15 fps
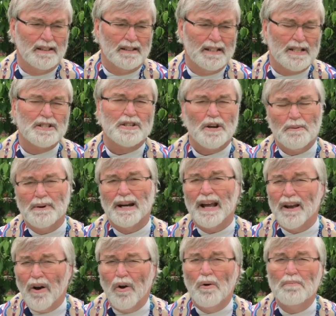This sermon, I
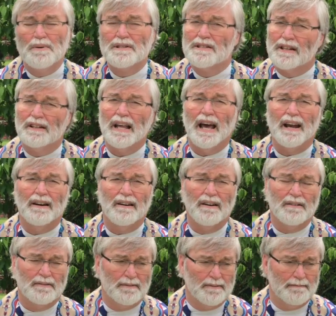hope, is the latter,
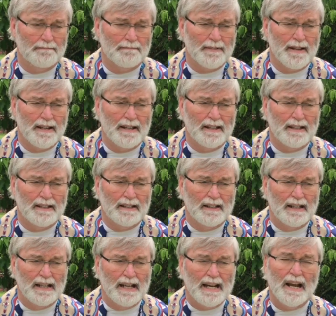
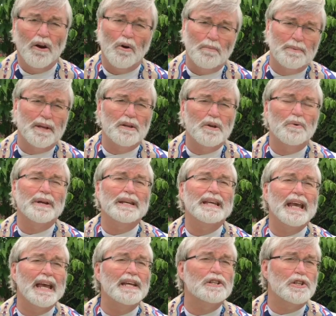and I hope that you
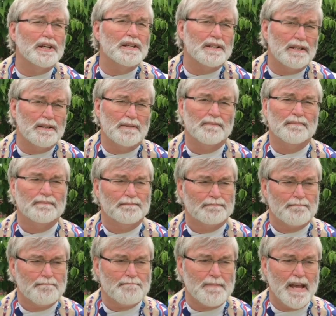engage it,
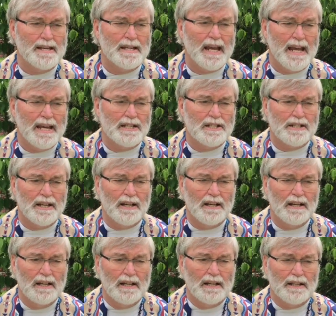engage the
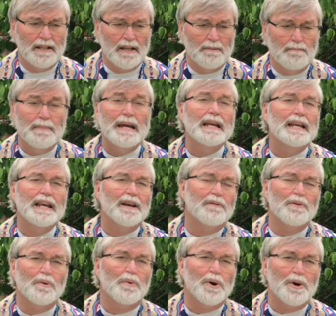meaning of
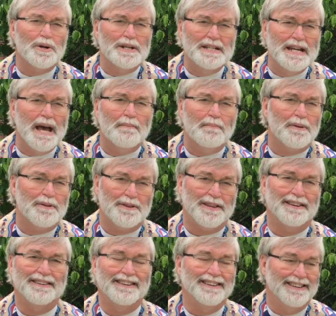the word depth
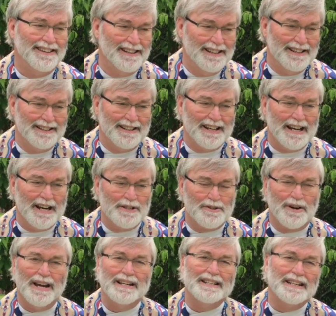that I
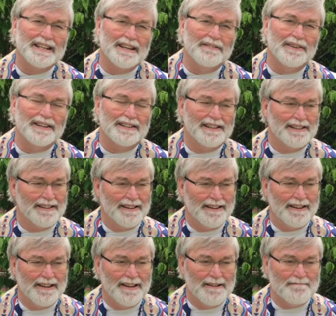tried to give it.
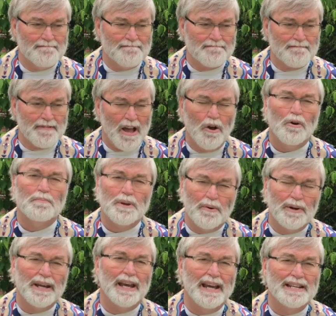I hope you
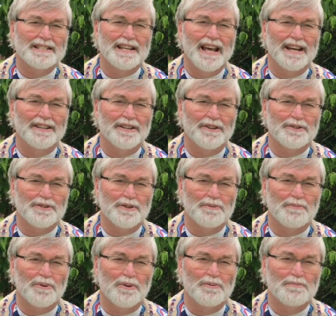engage that in your Zoom
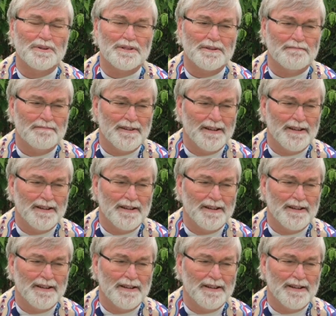groups.